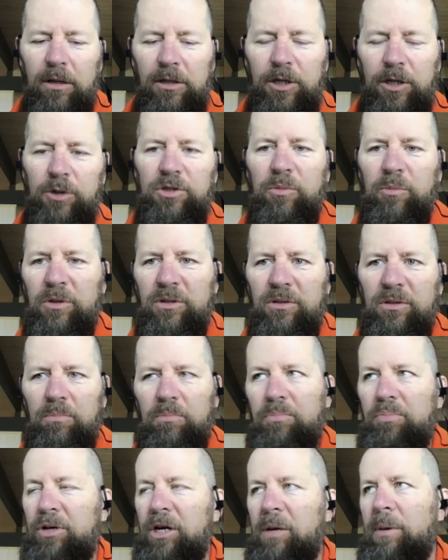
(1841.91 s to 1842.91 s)
Houston was
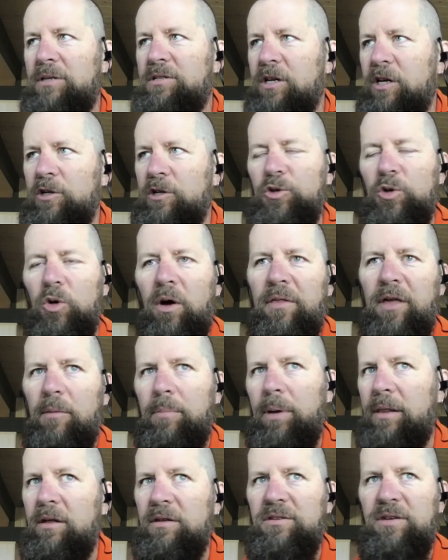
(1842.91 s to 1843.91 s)
pretty much in control, I think,
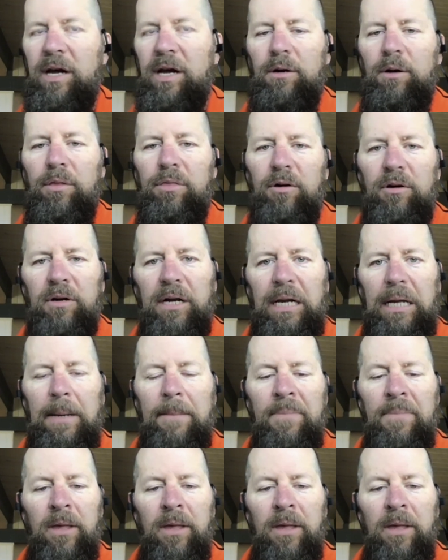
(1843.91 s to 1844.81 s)
by the second or third inning.